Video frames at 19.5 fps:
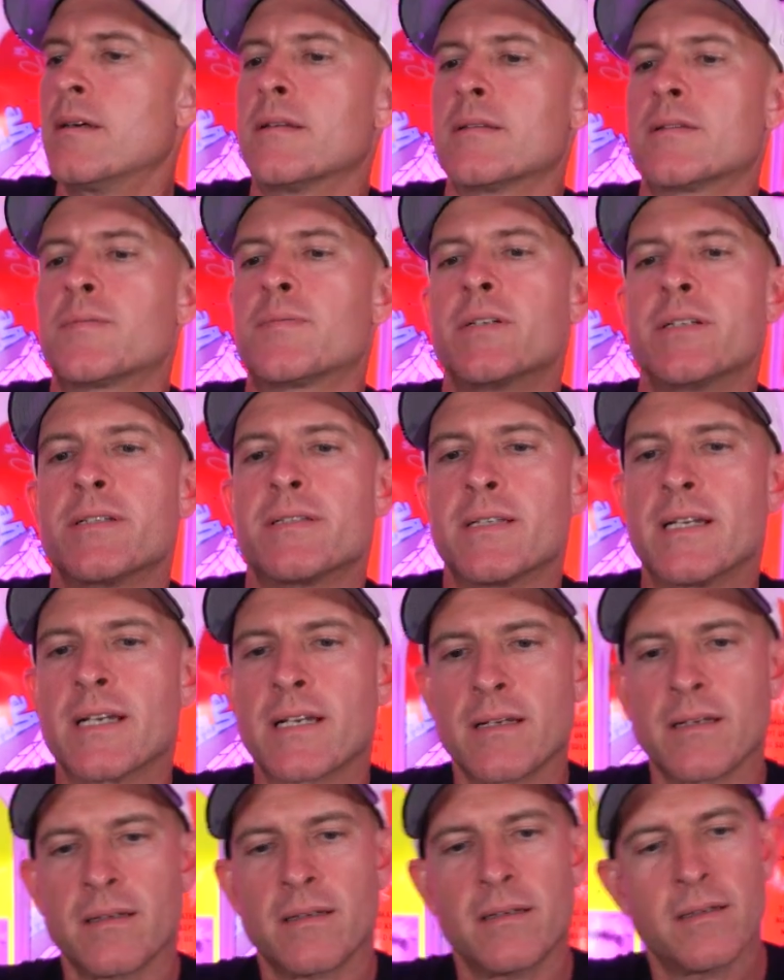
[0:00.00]
It's pretty
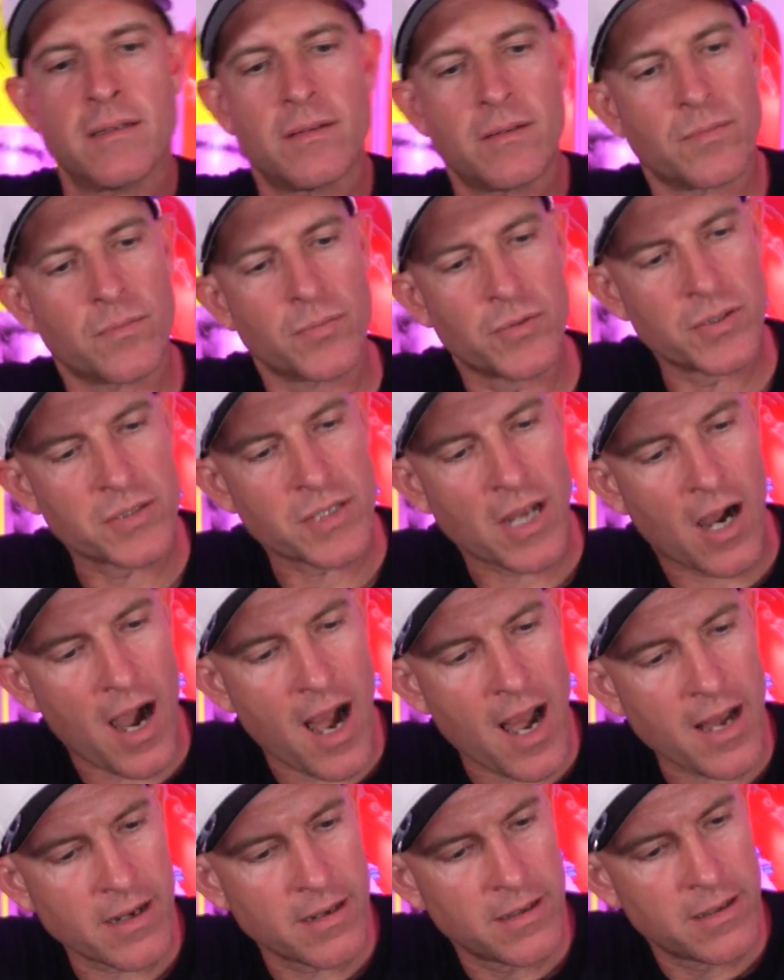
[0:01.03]
sick. Blue's all
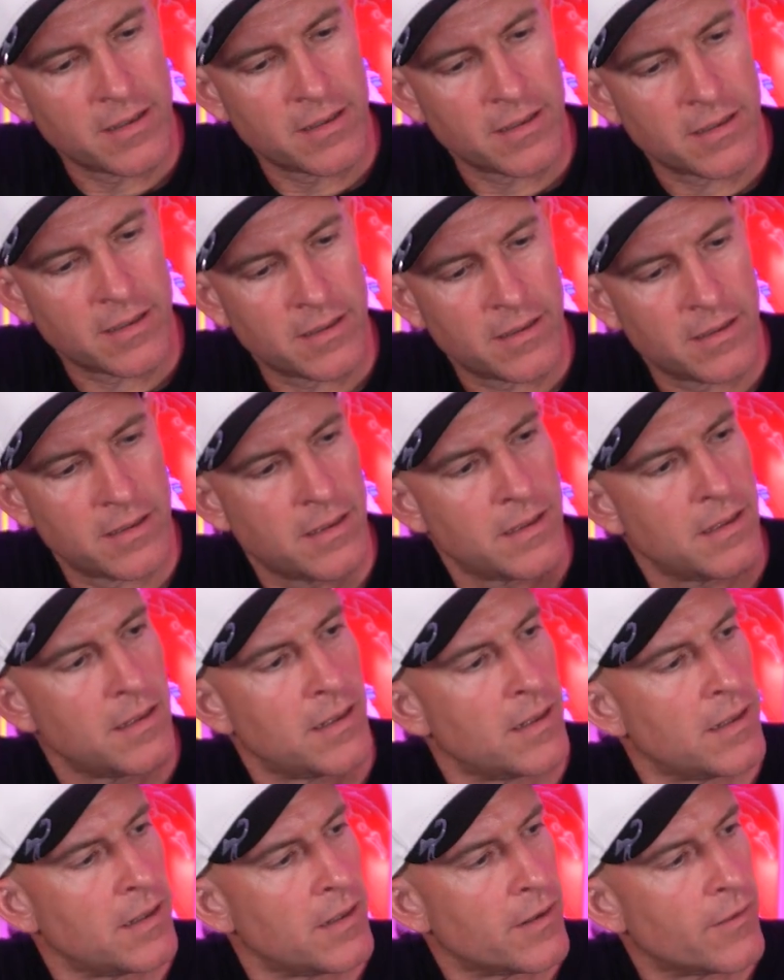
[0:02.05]
right.
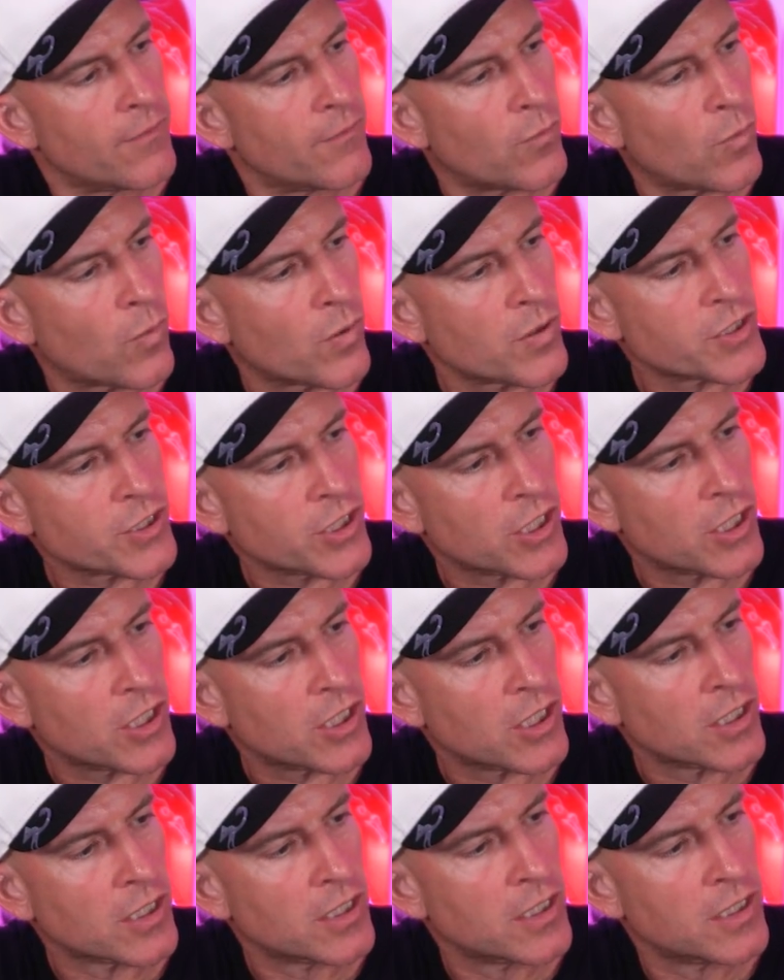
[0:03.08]
For
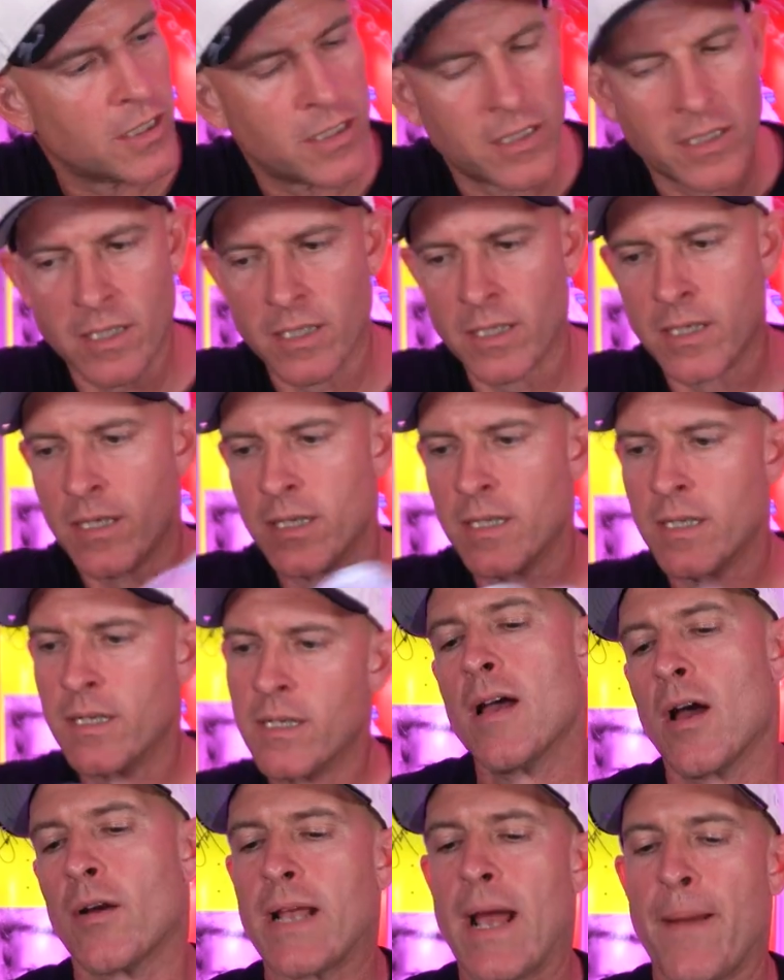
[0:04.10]
sure.
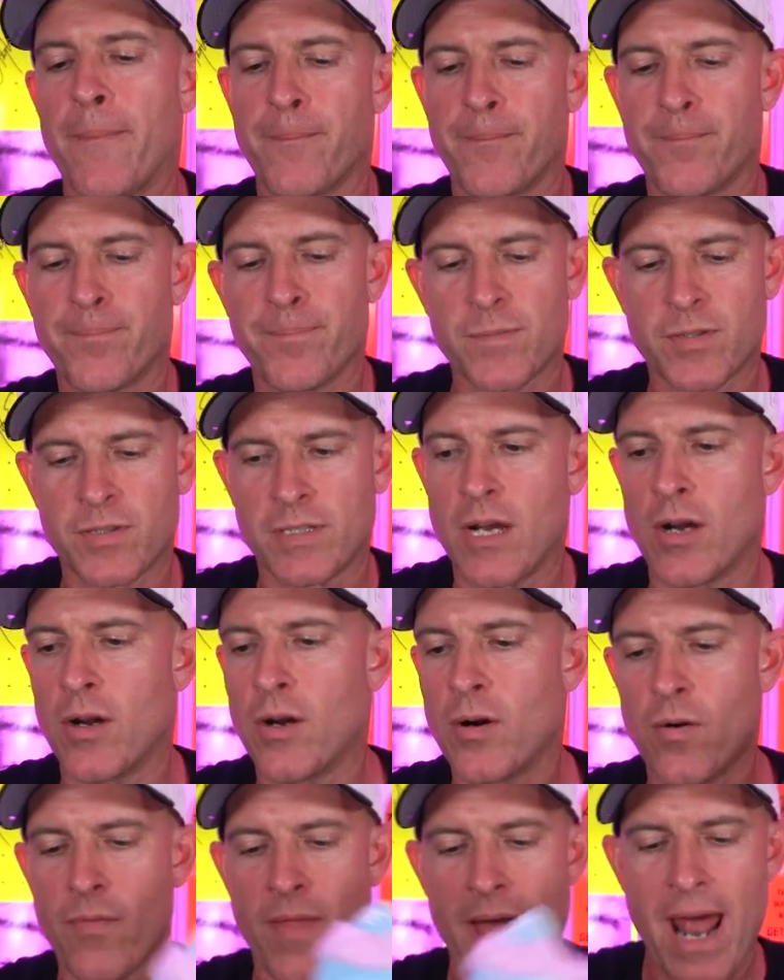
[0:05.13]
Okay,
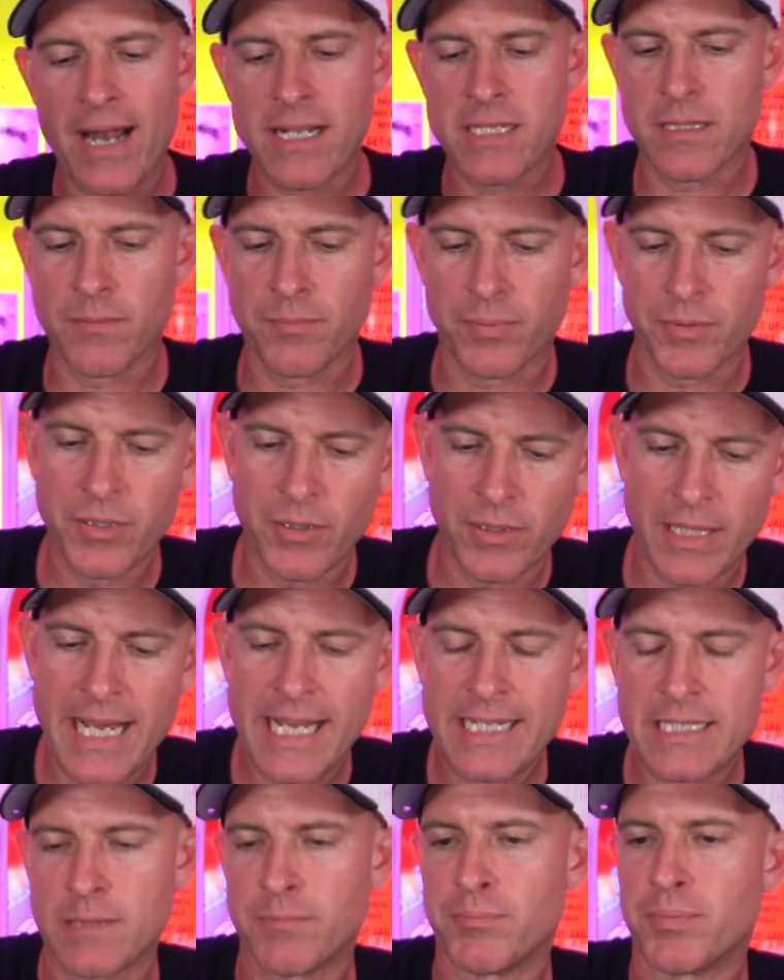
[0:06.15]
so that is the blue
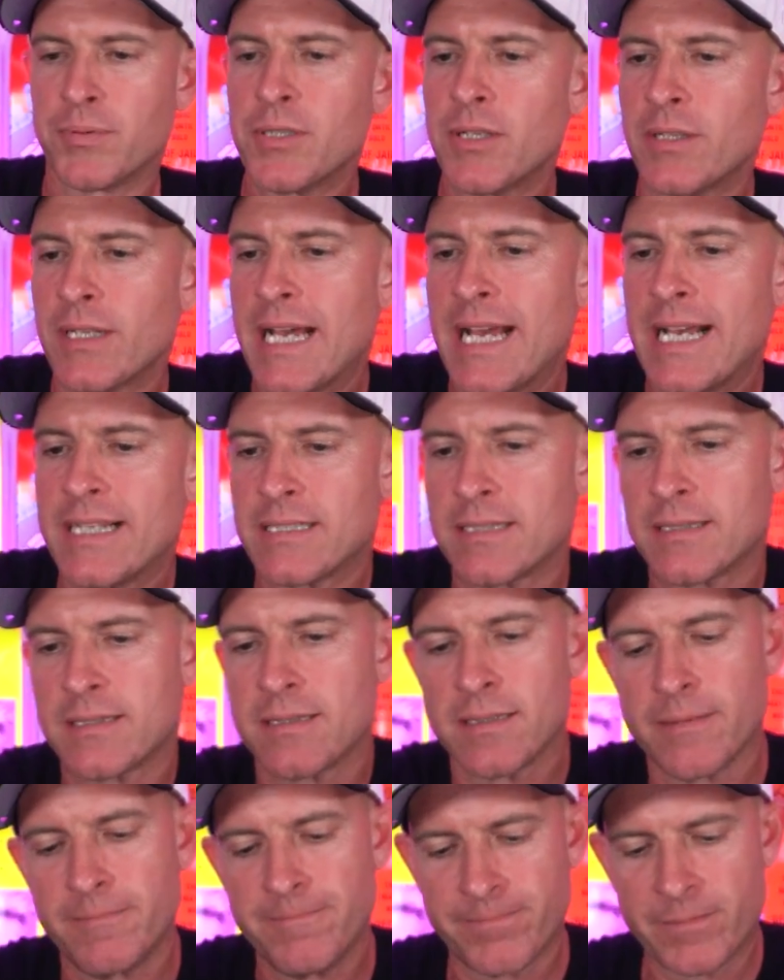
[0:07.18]
lace. The blue
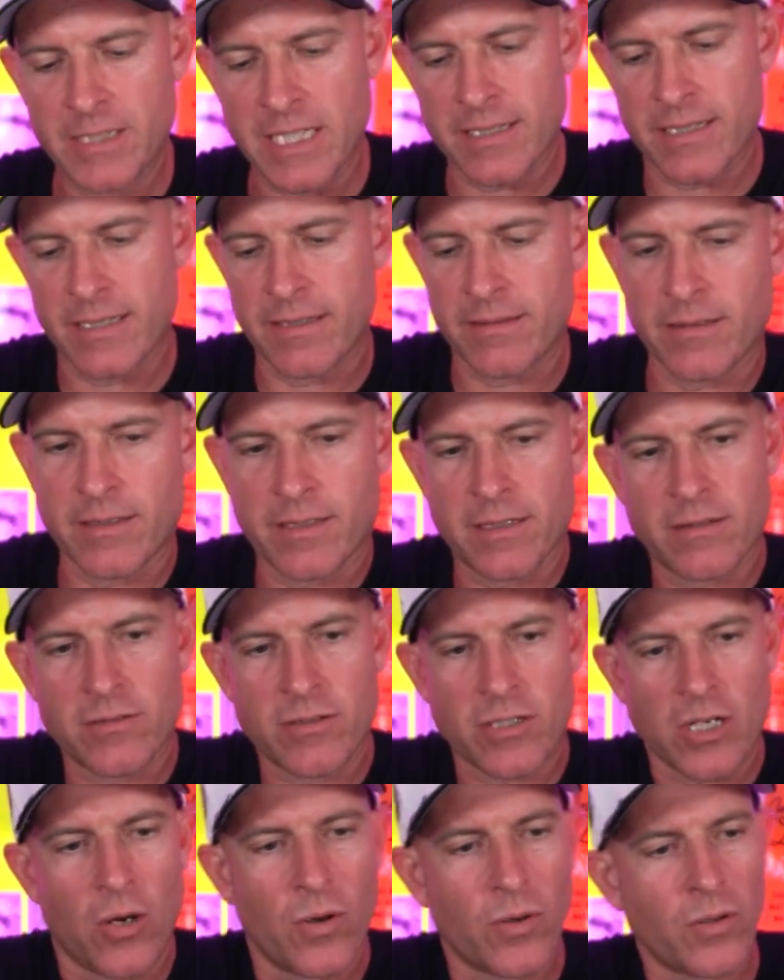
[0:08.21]
lace, does it
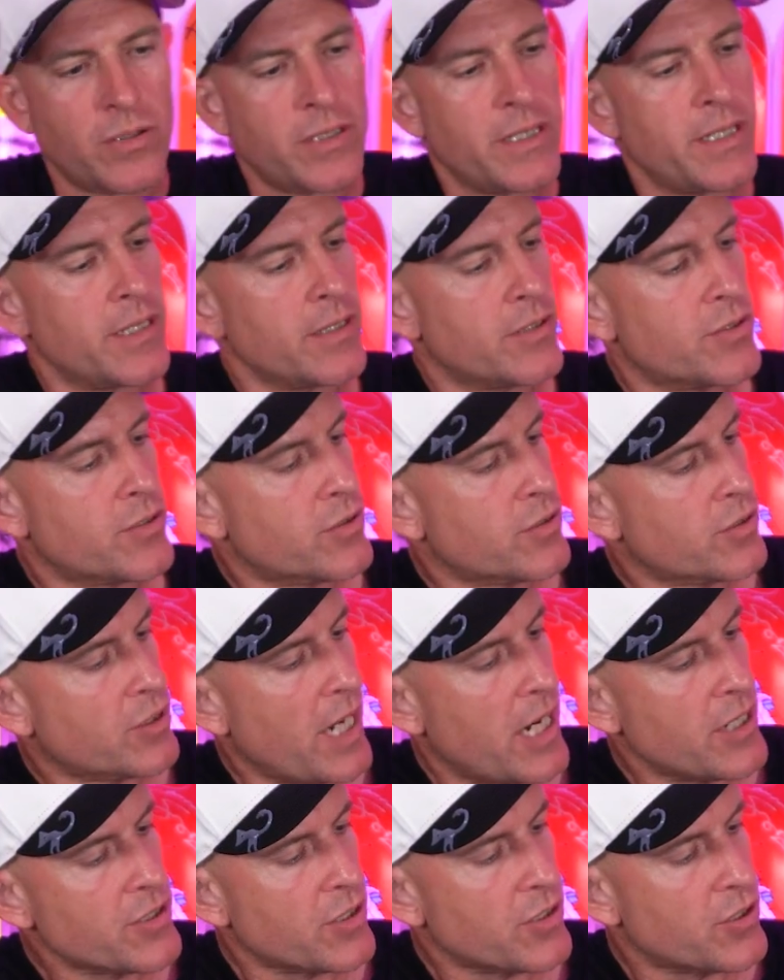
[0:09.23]
totally
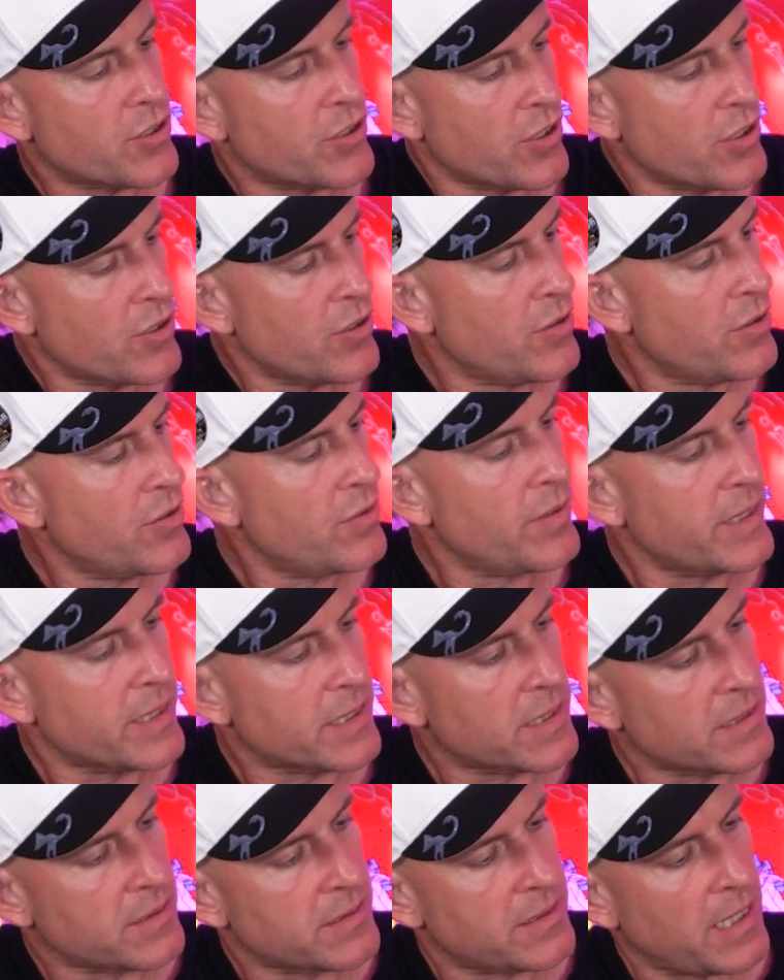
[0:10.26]
change the shoe? It
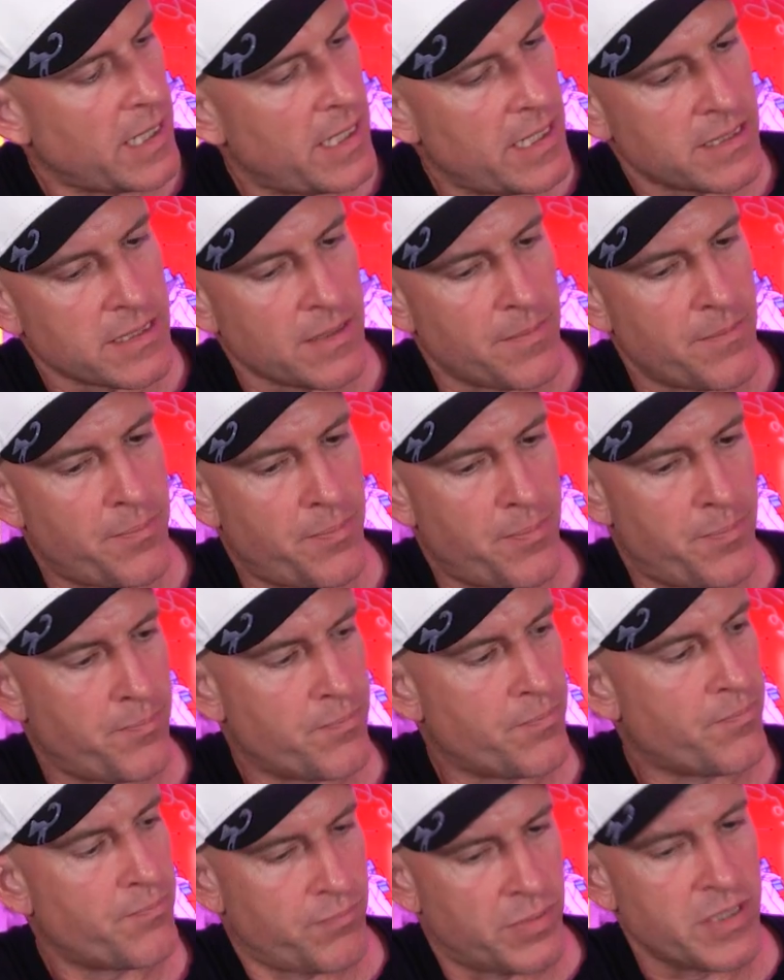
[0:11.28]
does
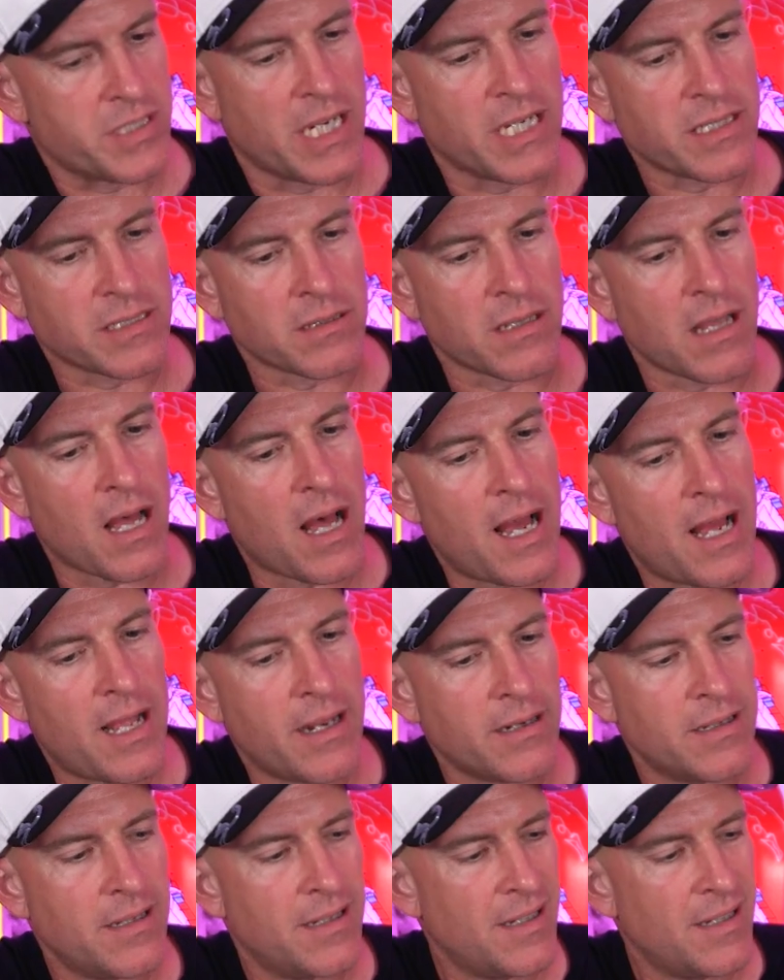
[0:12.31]
a lot.